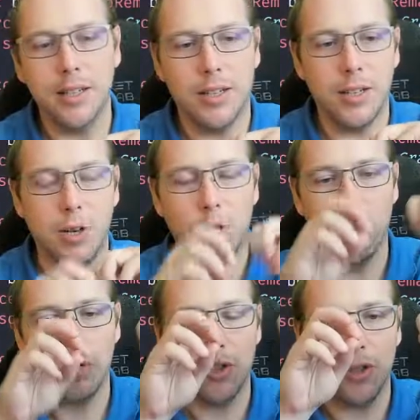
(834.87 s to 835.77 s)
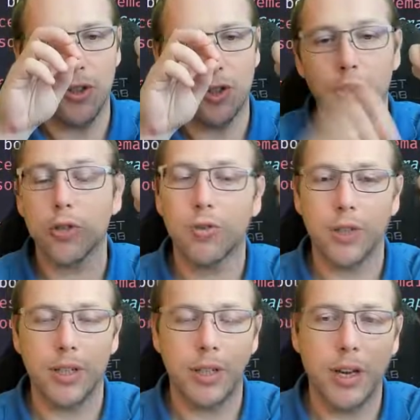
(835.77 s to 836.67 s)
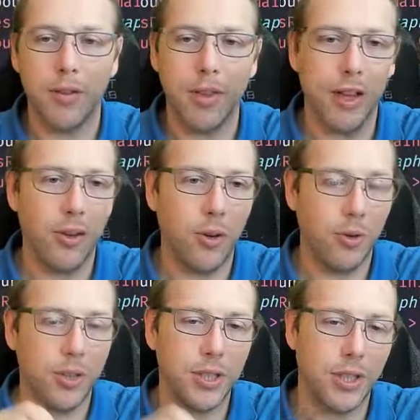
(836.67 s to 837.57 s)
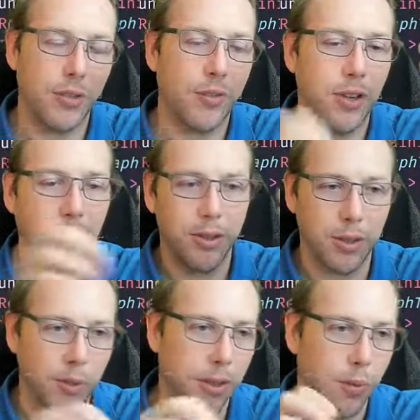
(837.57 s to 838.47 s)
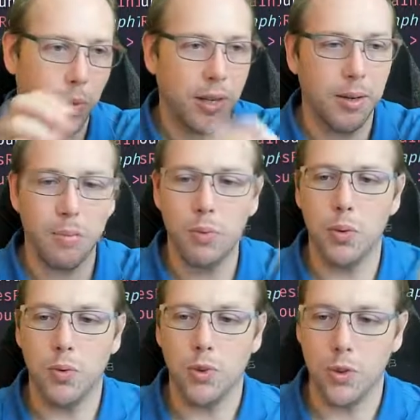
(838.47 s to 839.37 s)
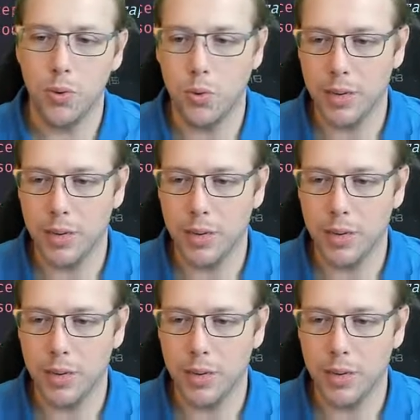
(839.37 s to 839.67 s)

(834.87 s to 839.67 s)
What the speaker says: all the children of that node to see if there's something that we can move to